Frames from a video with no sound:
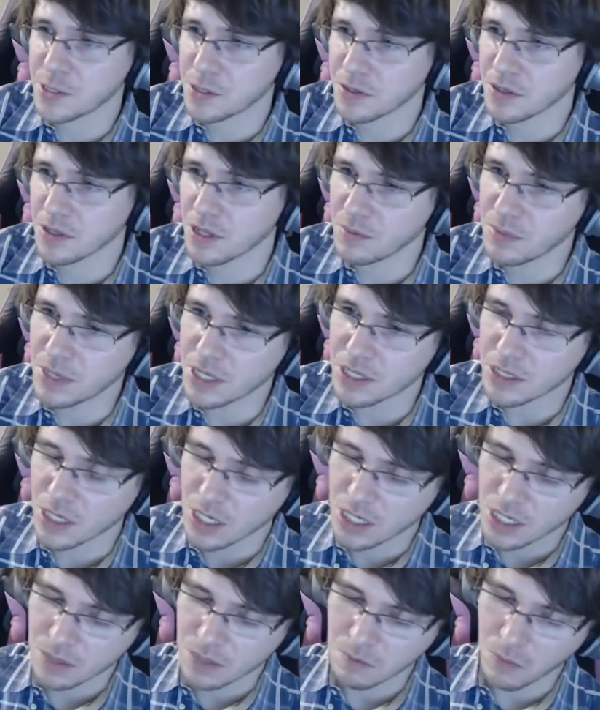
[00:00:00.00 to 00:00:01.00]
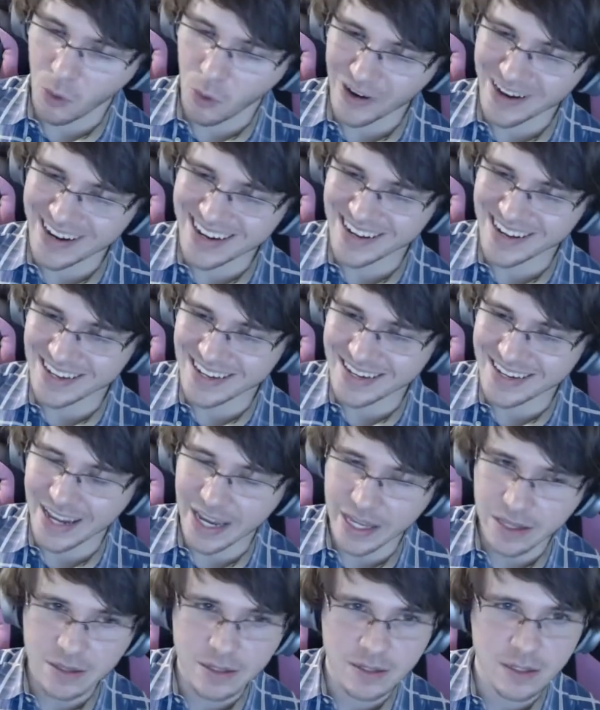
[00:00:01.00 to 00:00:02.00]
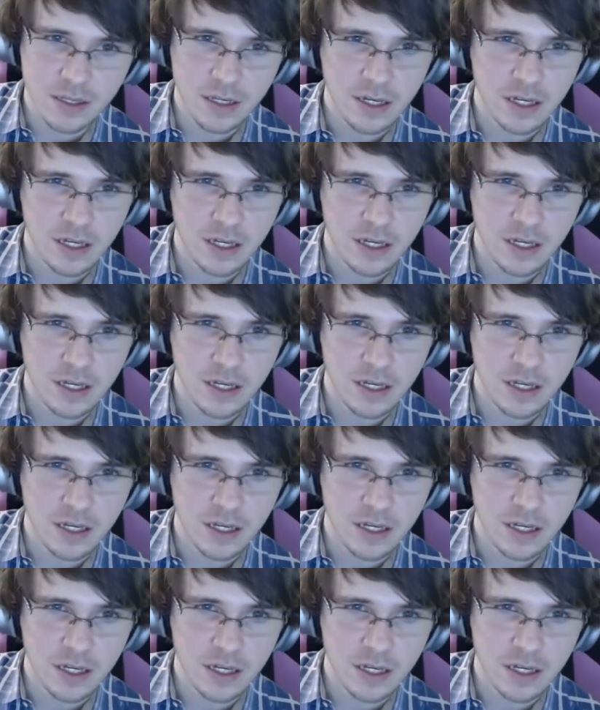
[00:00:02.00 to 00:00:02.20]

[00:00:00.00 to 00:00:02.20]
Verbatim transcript: a little bit more condensed.